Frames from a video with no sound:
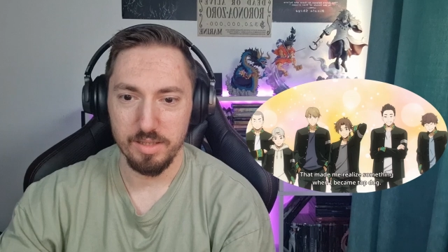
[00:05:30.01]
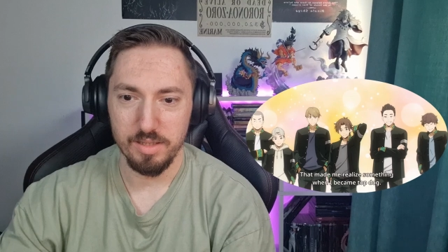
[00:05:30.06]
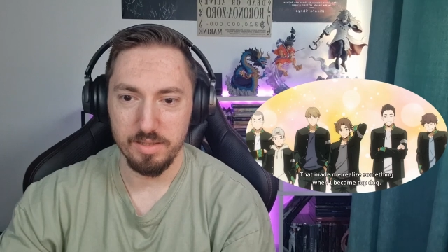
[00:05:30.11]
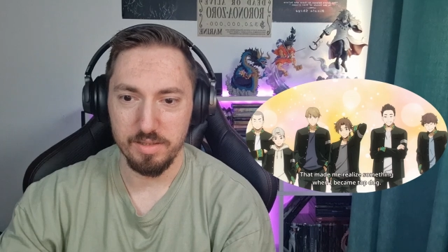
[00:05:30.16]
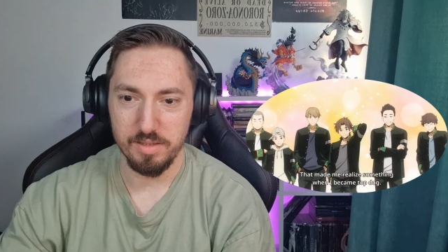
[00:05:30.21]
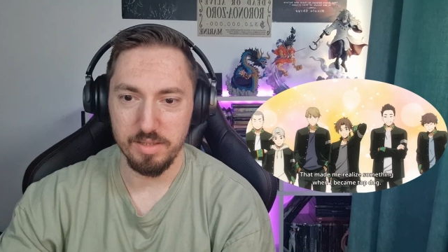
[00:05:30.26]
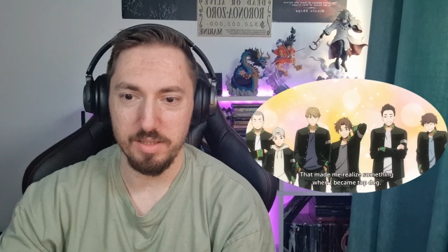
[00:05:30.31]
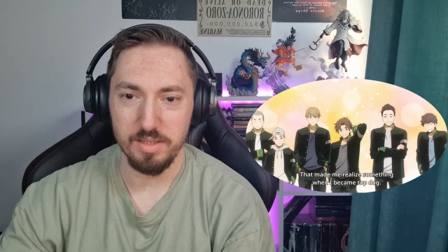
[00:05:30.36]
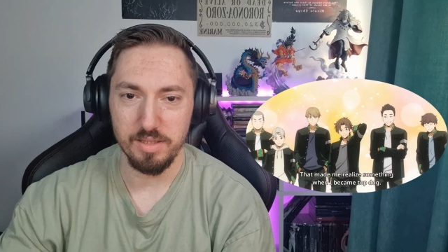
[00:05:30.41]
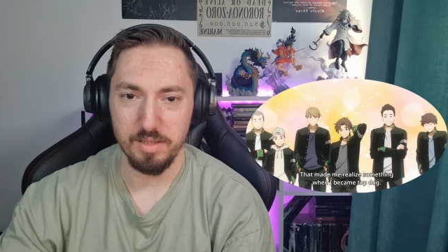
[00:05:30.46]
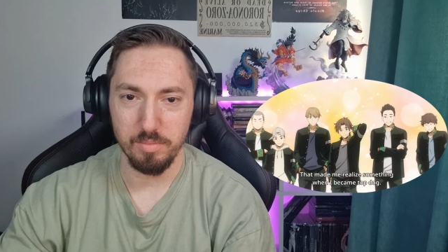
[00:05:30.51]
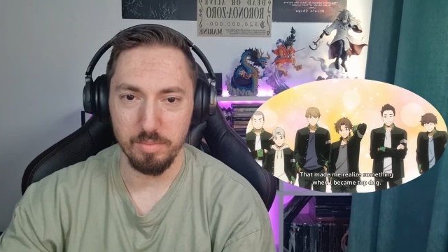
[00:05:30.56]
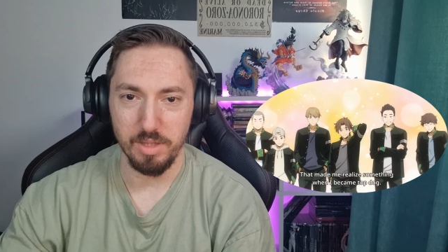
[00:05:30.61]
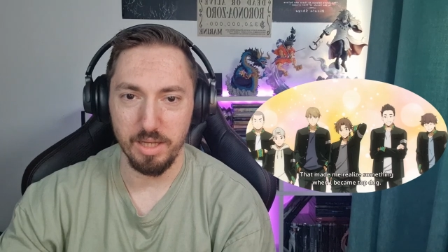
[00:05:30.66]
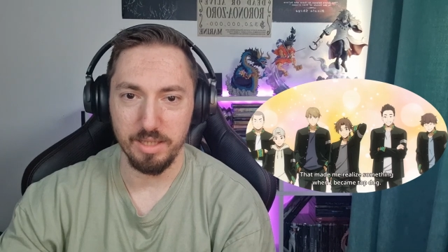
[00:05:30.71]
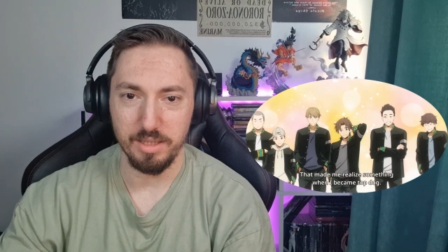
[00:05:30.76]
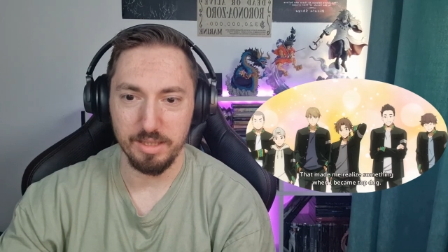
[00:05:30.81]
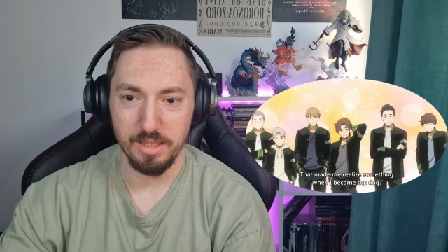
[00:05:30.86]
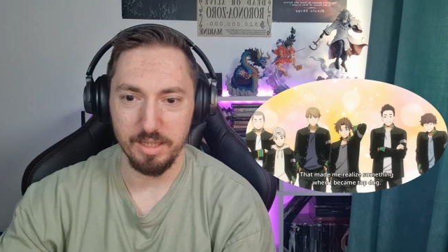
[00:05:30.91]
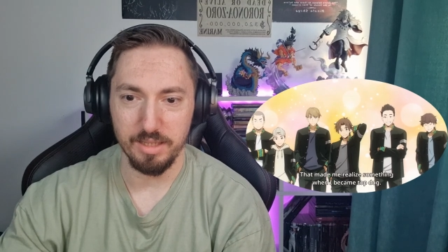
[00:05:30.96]
sees him
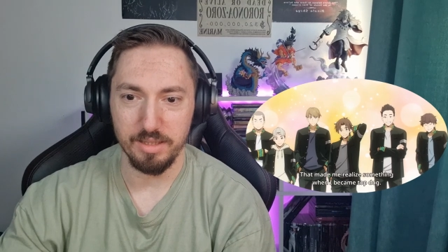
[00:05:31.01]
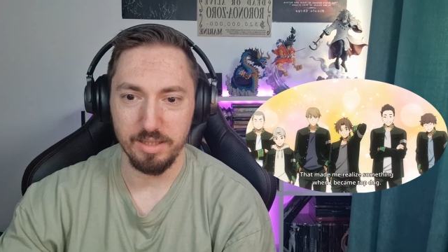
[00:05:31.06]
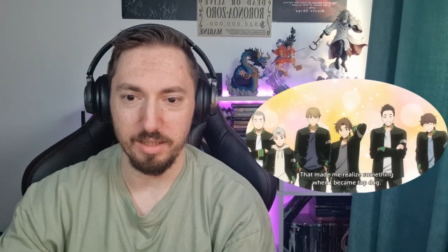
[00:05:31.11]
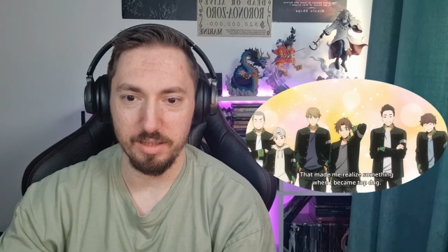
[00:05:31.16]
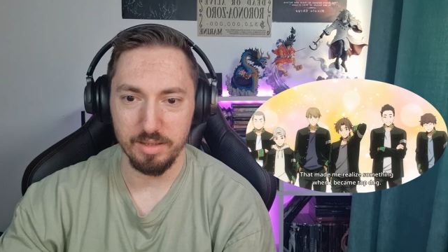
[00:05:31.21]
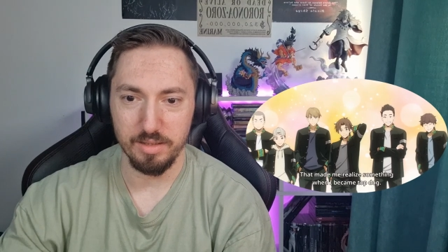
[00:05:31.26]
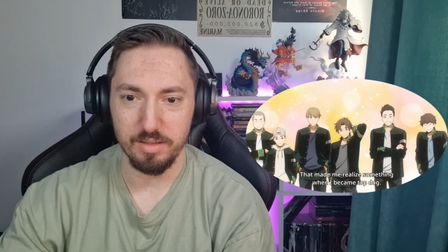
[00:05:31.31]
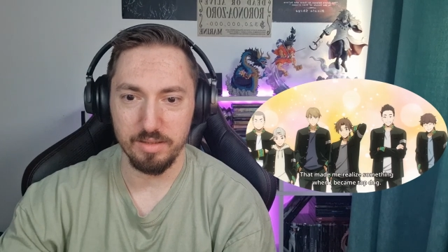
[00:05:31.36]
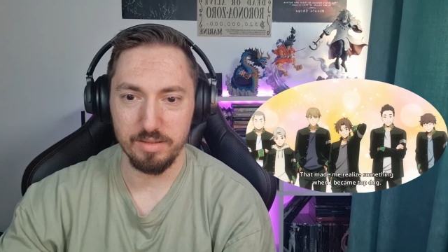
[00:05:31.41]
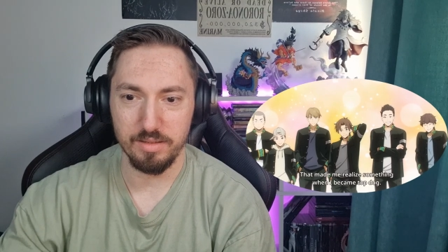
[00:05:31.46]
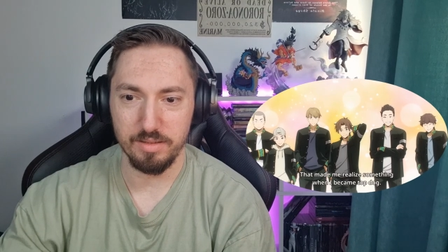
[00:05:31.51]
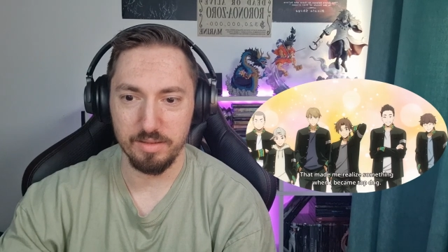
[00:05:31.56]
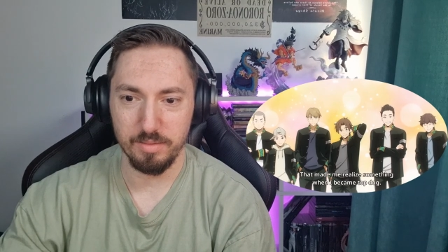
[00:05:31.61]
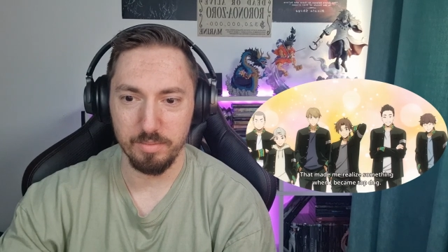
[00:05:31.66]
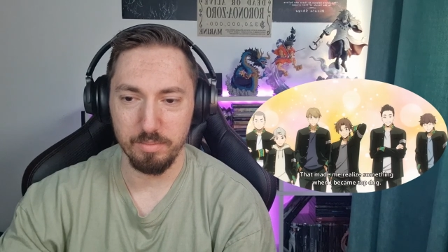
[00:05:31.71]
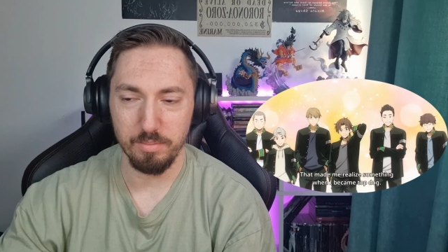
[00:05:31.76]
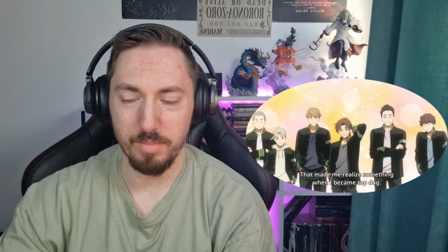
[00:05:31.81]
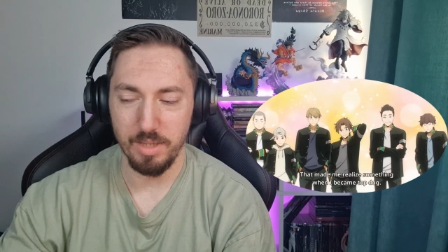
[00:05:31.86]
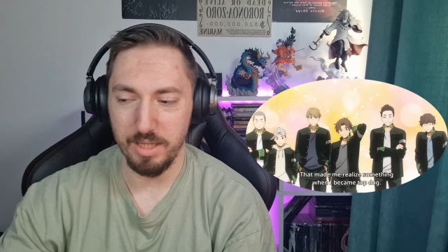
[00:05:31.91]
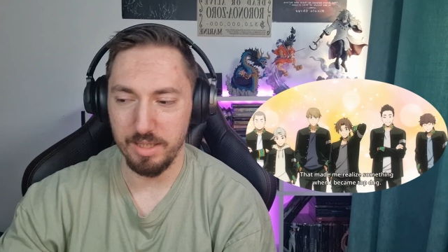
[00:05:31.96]
like that and
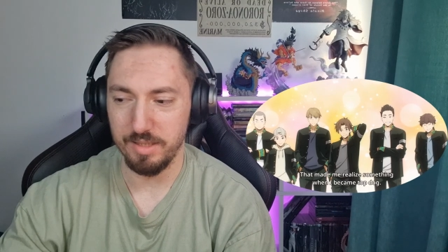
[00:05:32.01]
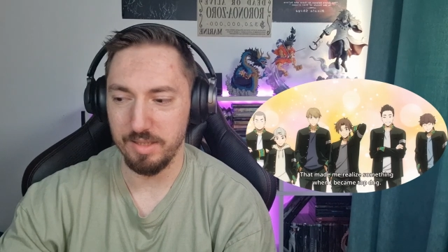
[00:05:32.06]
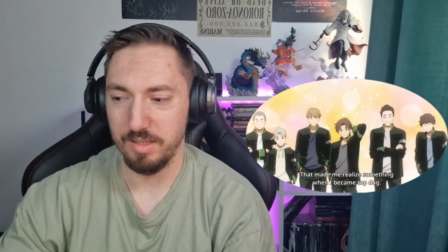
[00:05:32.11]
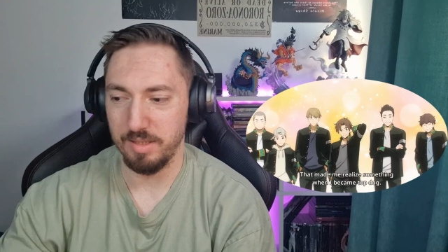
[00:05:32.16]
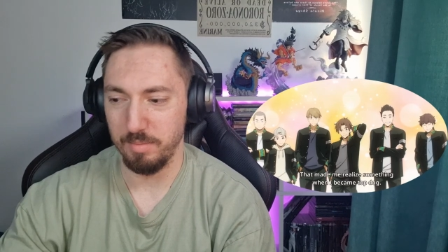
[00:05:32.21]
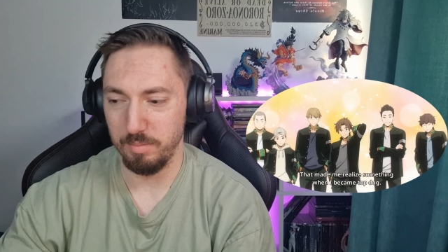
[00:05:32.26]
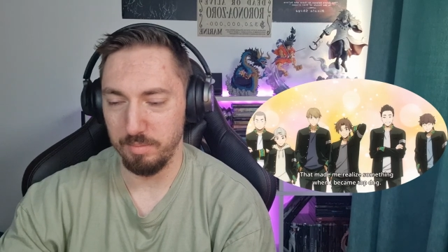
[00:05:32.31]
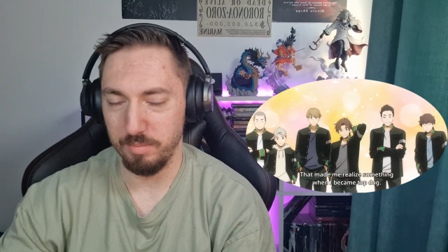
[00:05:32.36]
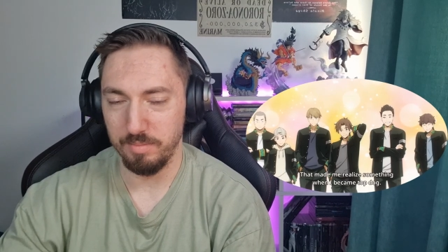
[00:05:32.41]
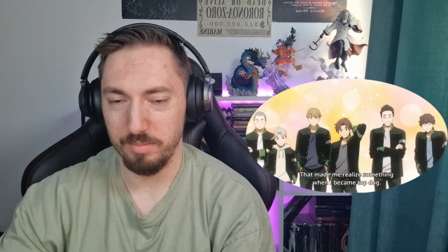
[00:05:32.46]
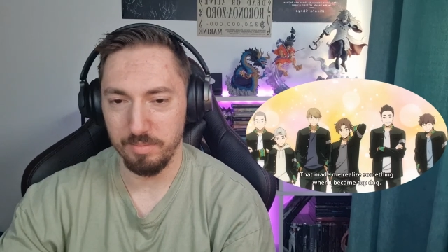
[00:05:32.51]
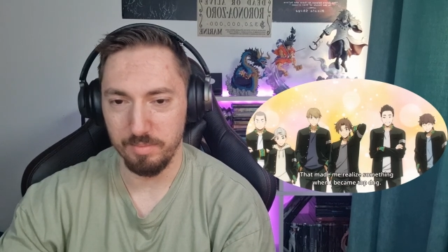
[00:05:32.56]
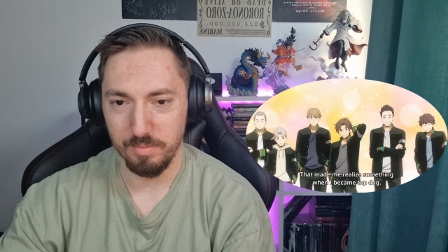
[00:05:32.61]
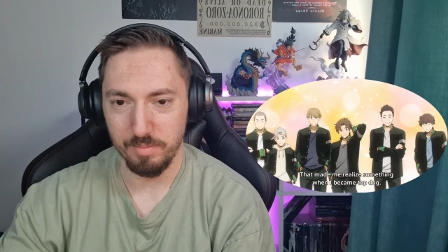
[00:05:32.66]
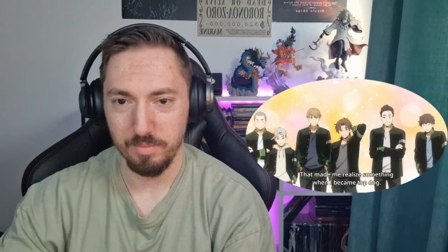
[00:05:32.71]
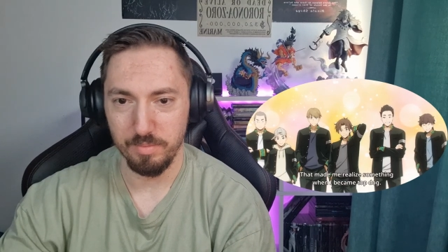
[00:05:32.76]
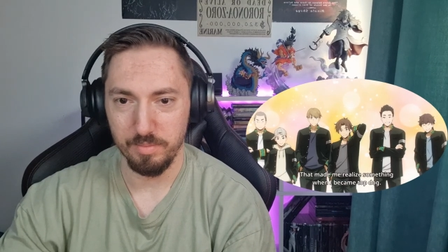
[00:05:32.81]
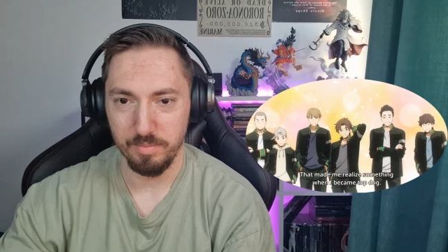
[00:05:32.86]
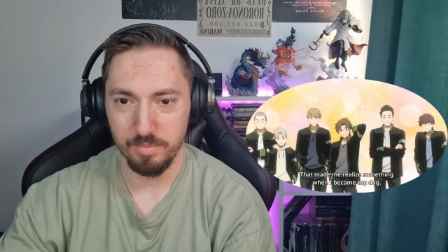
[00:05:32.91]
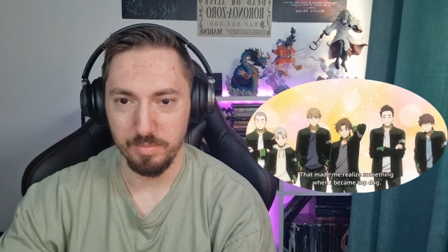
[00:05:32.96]
makes him
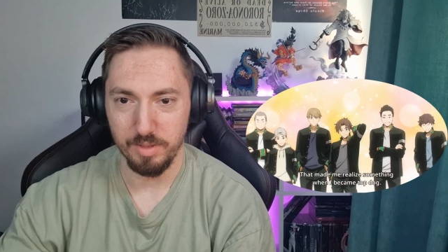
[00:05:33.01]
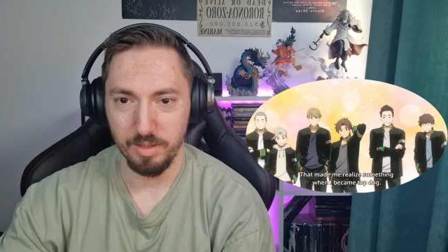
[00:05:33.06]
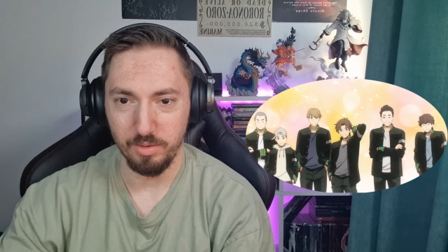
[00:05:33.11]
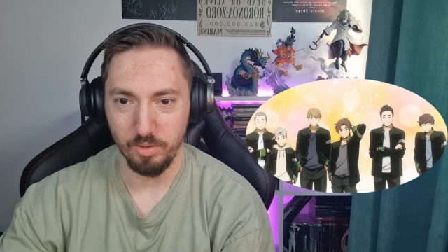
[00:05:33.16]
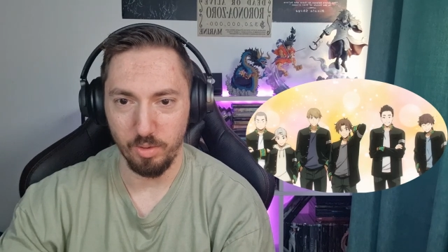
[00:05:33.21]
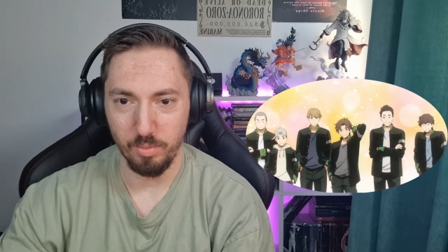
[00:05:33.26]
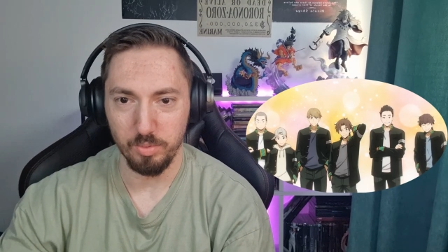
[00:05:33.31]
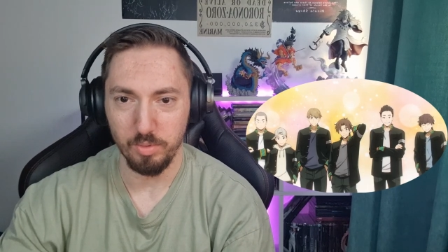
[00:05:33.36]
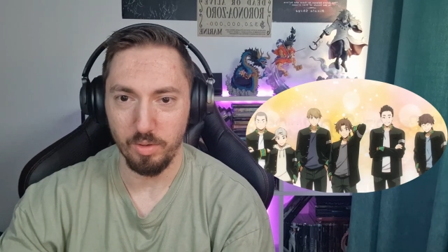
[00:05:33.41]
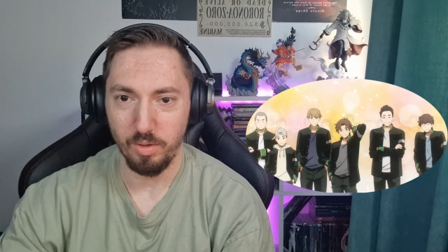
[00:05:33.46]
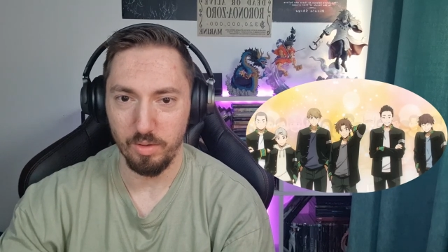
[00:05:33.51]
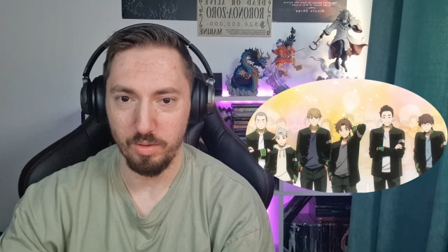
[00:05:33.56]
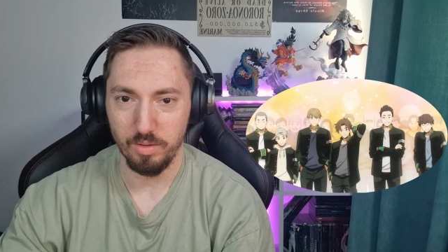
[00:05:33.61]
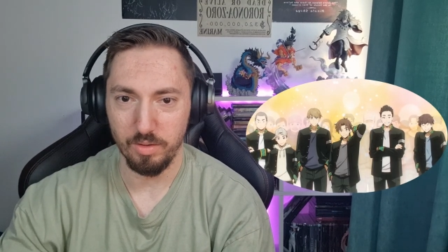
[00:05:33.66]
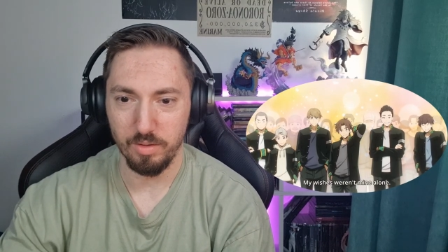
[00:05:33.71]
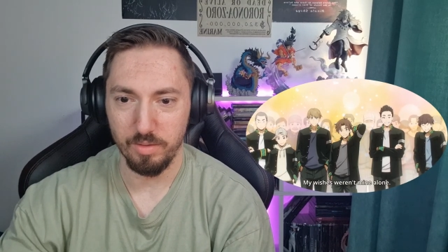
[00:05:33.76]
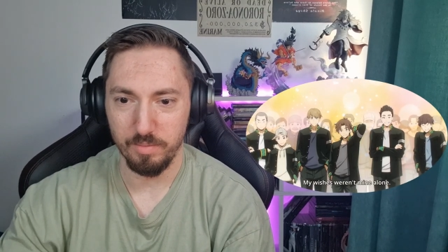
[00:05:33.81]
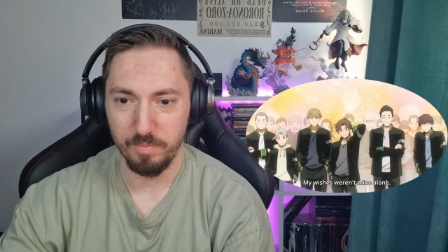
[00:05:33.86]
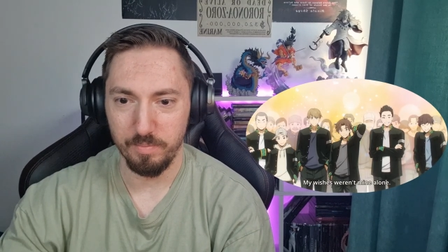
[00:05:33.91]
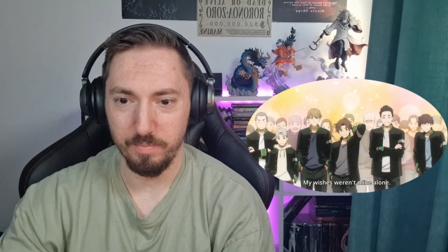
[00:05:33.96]
the top
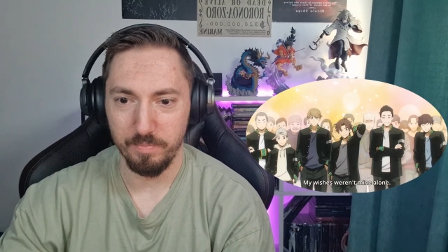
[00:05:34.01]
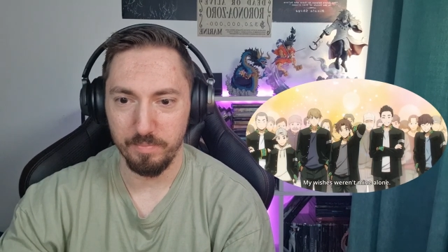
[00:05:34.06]
dog.